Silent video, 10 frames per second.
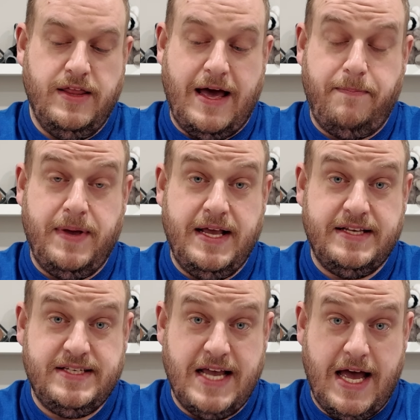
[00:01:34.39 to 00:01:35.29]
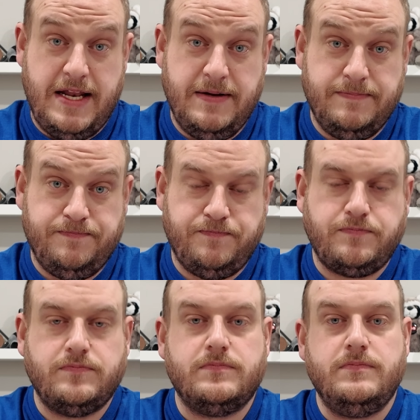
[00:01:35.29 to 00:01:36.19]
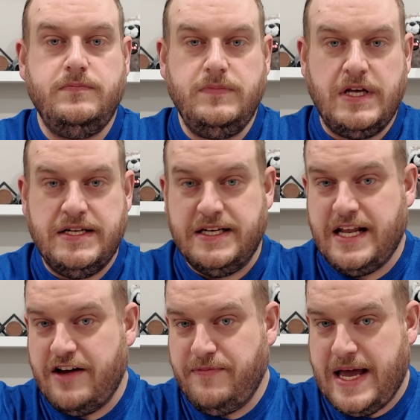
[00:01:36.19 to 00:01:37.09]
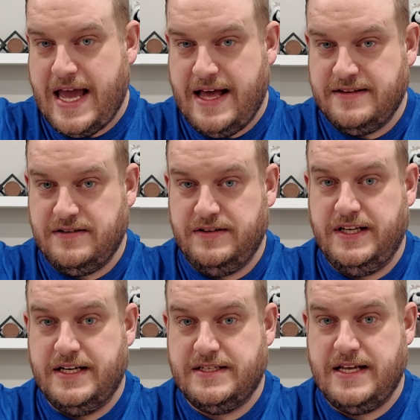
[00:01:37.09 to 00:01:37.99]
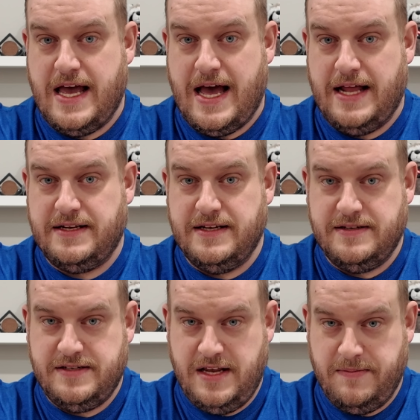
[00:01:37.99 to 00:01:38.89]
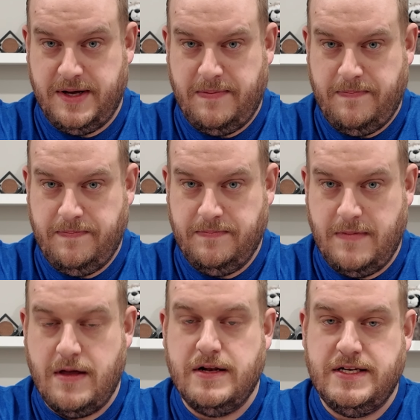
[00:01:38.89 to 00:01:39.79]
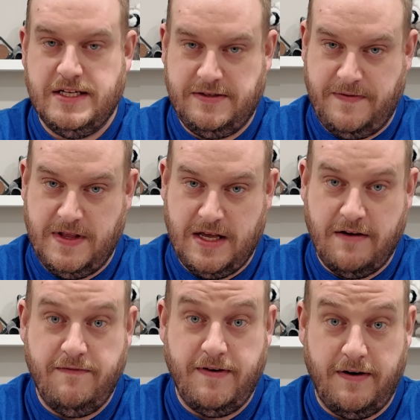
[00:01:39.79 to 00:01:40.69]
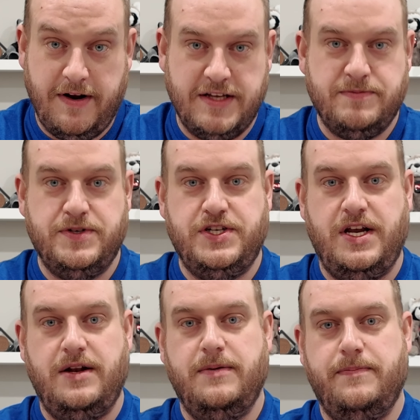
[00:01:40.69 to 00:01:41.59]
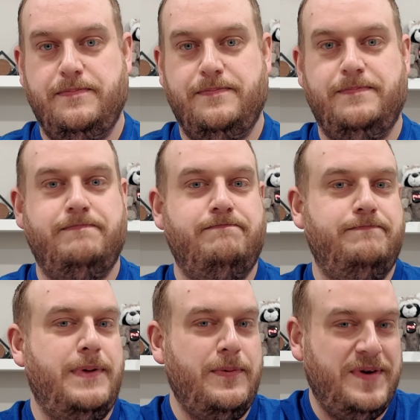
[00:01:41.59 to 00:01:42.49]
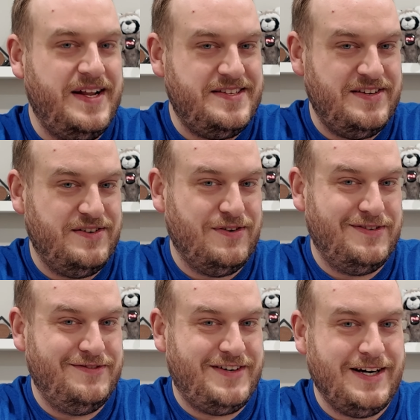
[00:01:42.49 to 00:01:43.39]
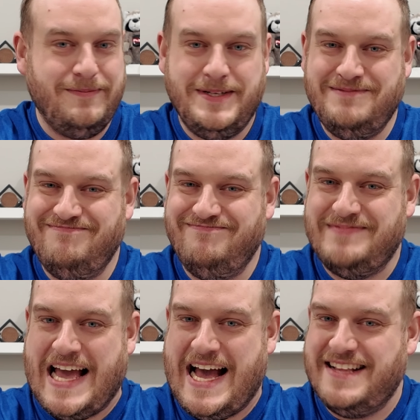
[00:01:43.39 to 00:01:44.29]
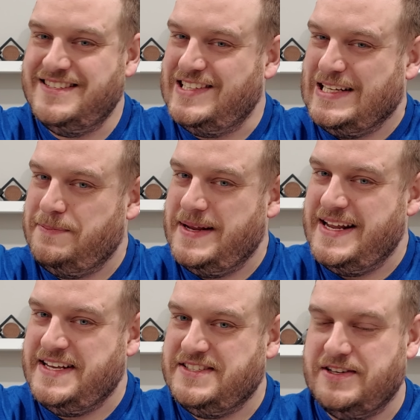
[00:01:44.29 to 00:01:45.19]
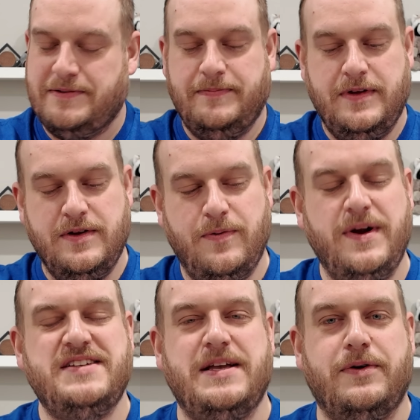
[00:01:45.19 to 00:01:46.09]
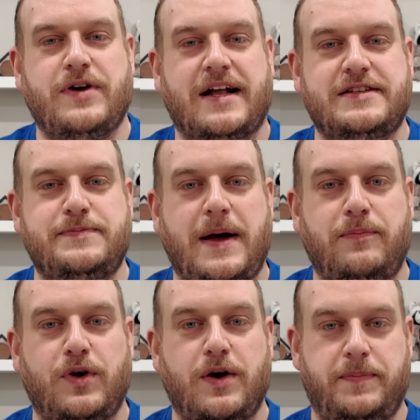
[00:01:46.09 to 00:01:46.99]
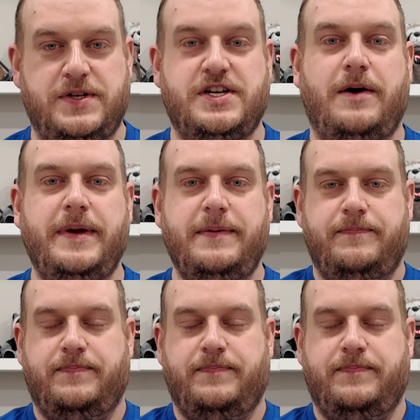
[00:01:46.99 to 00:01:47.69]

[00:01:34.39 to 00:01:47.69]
That being said, I did have my hands on this at SEMA. Does feel like a very nice machine, but when it's in your own environment, it's a little bit nicer. What do you say we crack this bad boy open, shall we?